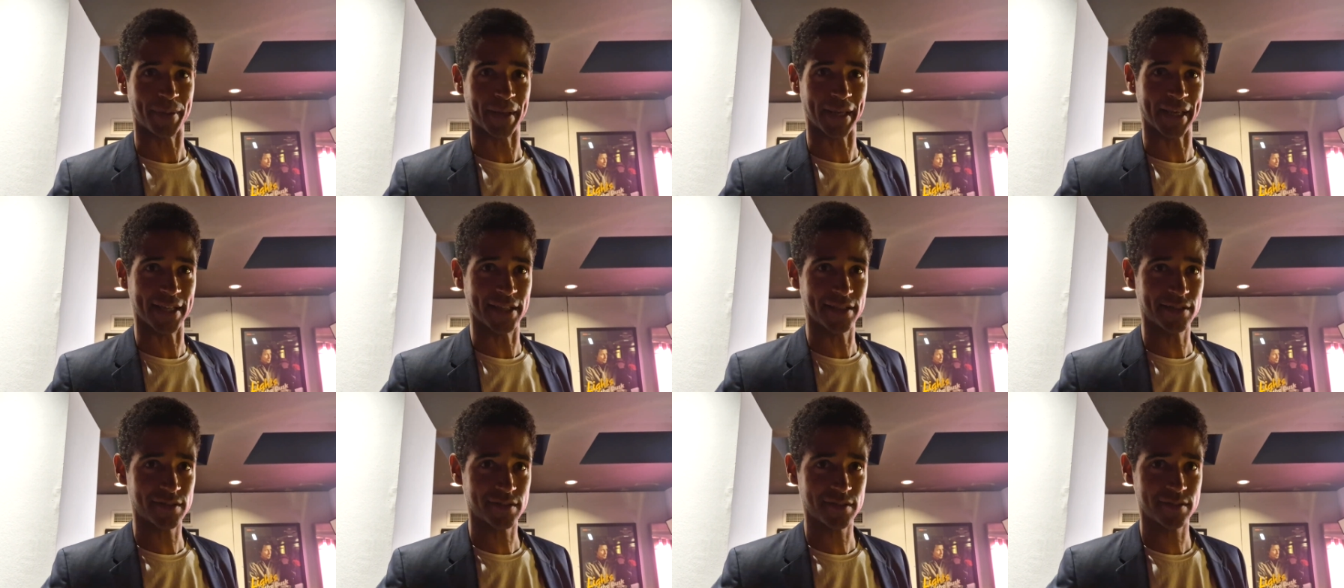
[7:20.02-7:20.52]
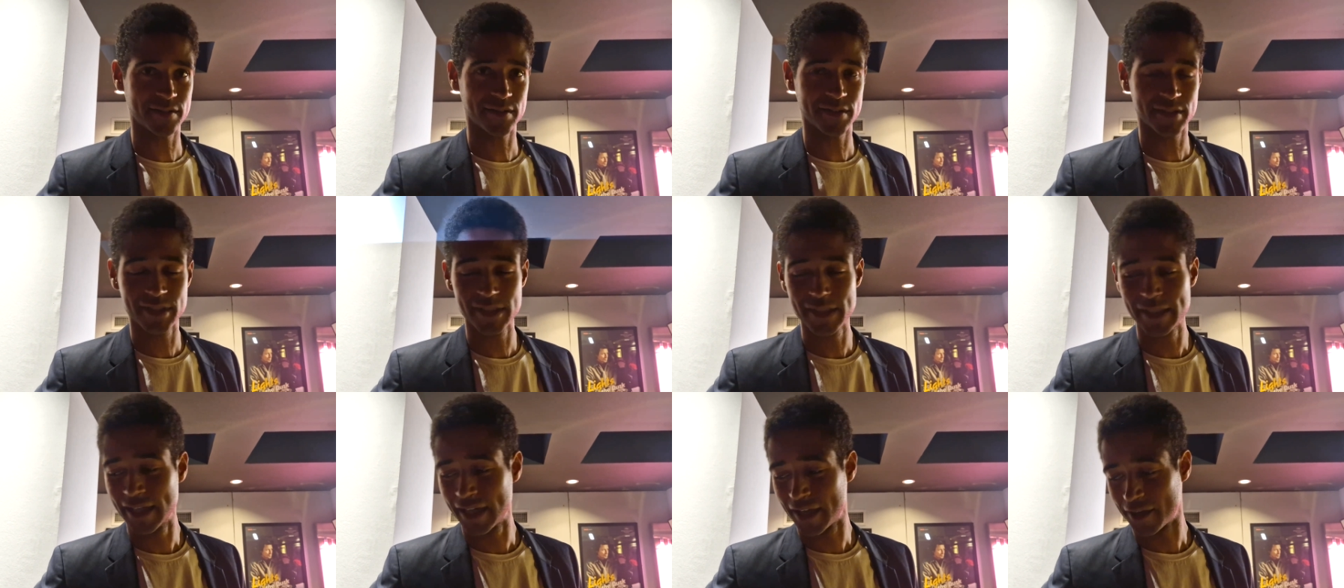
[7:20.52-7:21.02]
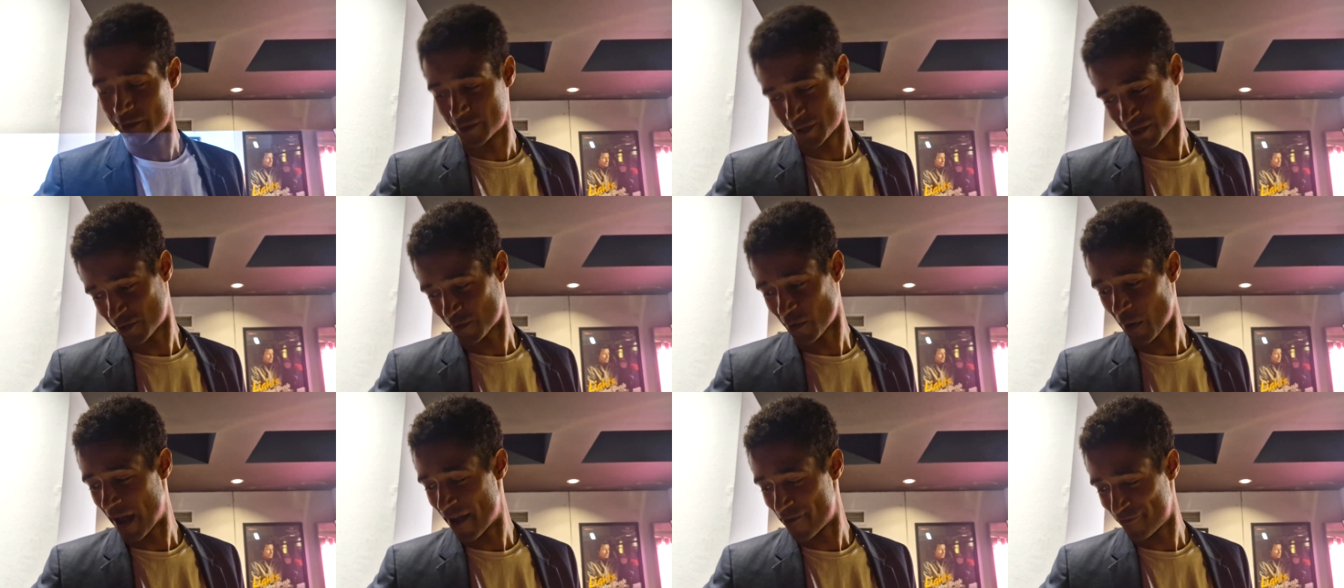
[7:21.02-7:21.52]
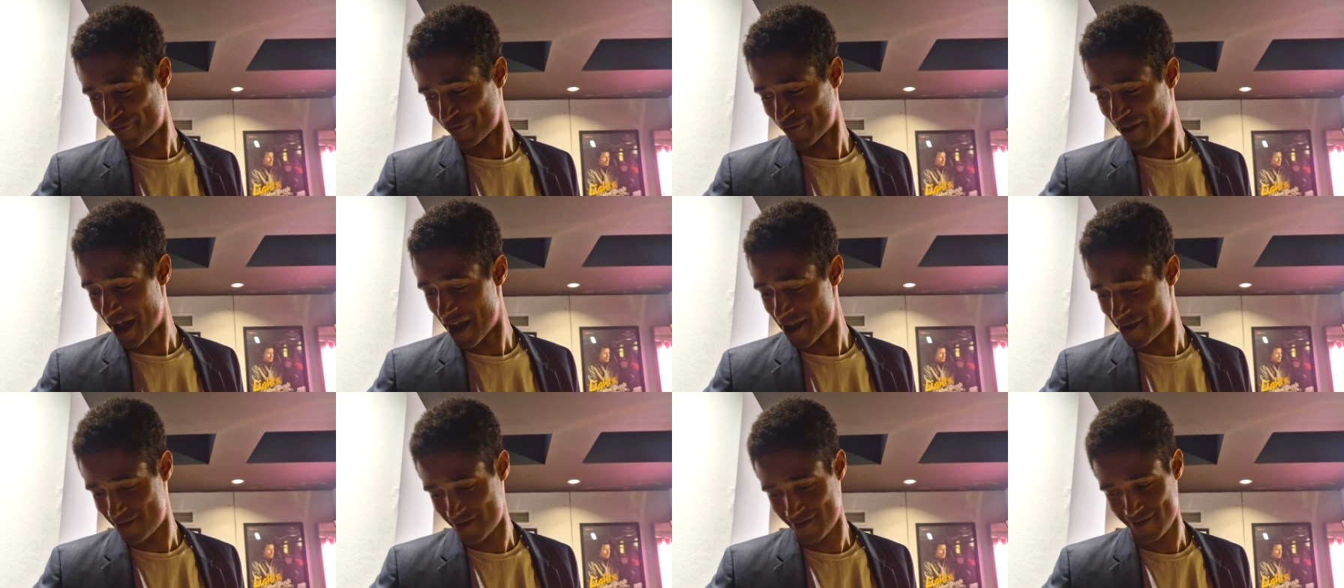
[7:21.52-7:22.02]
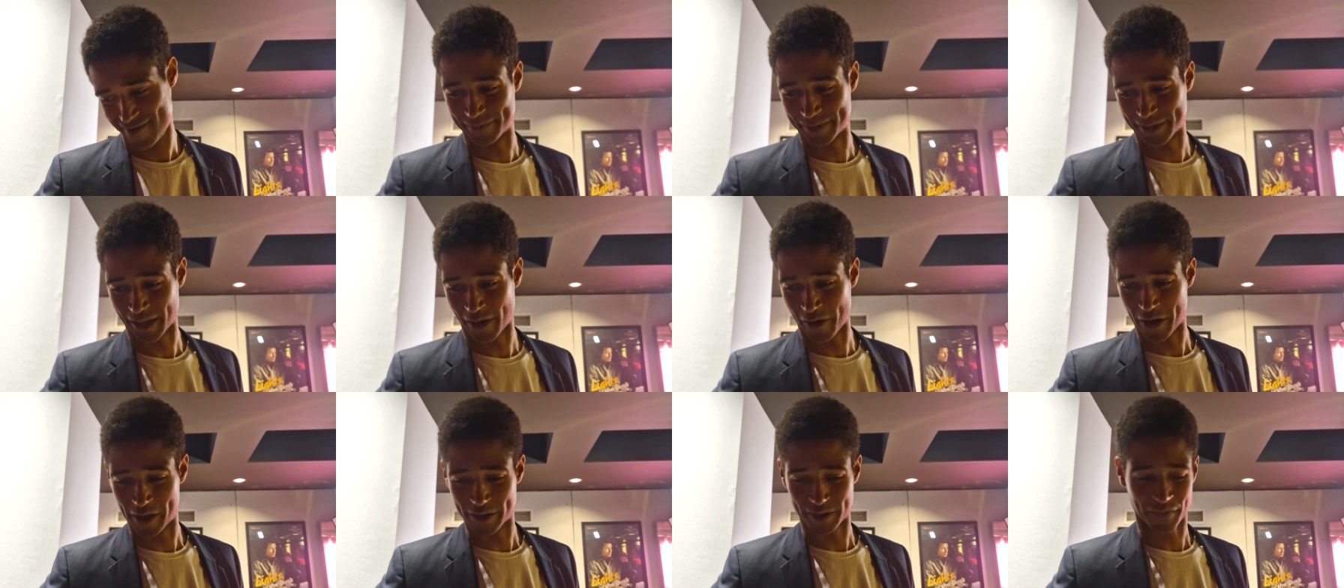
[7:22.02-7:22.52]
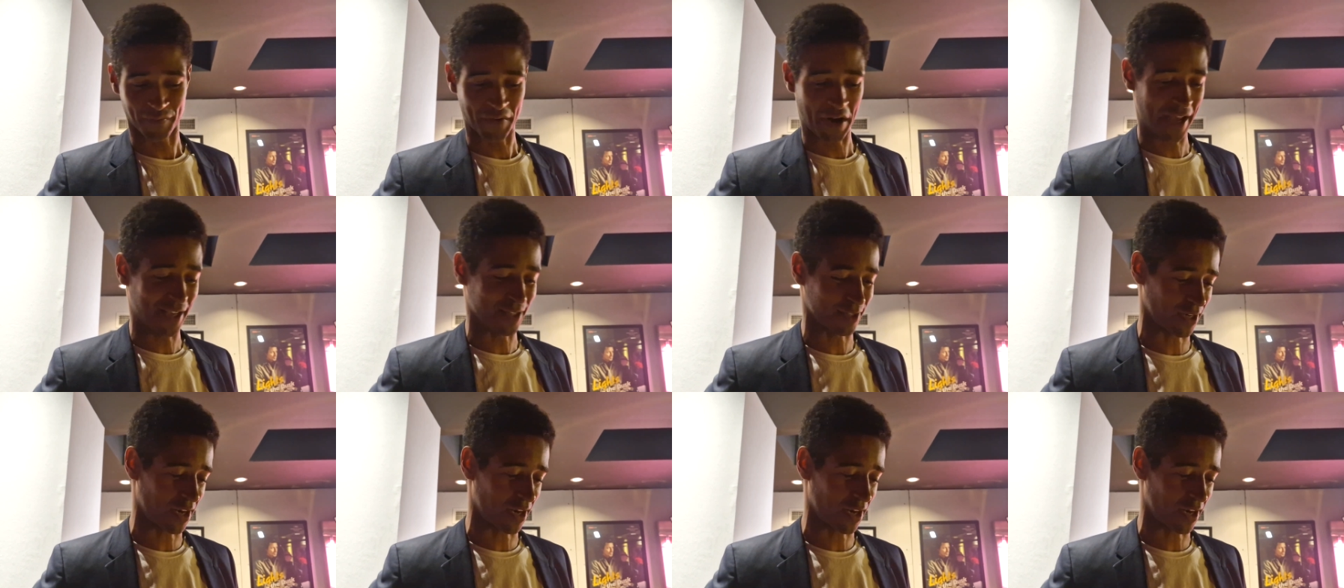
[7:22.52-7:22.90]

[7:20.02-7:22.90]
piece, which is quite fun. So lots of nice